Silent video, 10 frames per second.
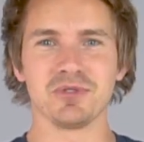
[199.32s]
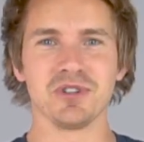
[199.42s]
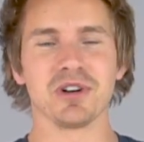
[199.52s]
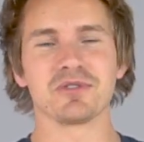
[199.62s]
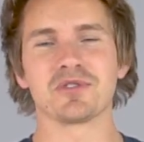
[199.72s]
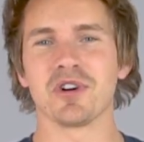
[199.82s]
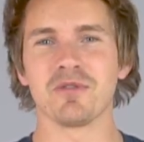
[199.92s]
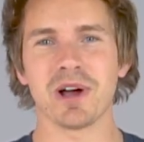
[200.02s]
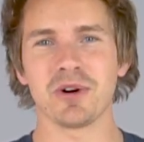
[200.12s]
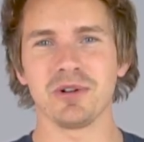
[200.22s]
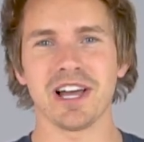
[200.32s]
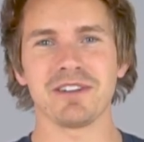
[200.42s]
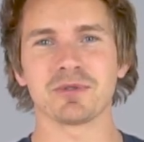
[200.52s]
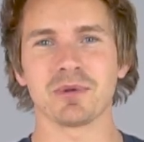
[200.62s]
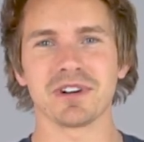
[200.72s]
you know, drove my whole
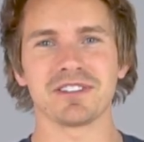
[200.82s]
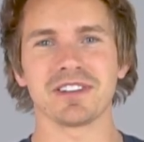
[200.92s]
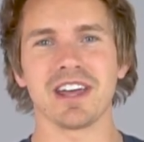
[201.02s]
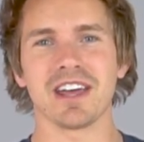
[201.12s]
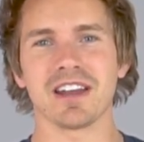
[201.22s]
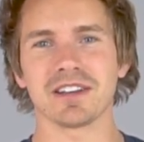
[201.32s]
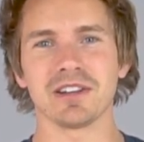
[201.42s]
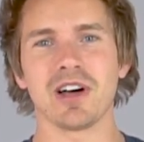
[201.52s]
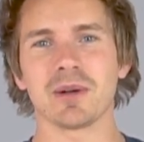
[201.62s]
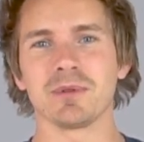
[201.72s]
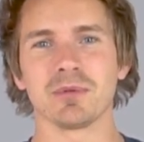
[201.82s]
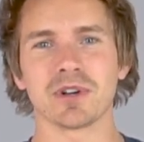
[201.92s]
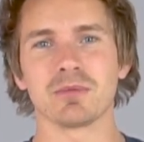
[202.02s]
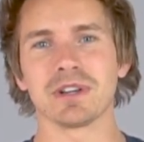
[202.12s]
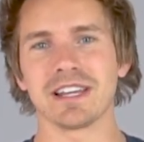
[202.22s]
life to where it is today, and I think a lot of people
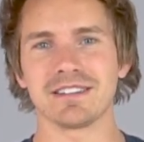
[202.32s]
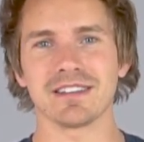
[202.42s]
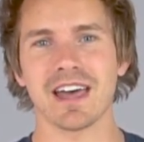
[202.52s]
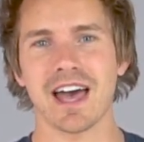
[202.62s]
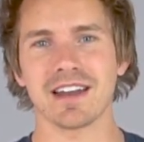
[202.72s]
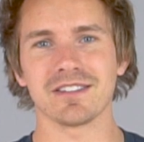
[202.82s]
can relate to that.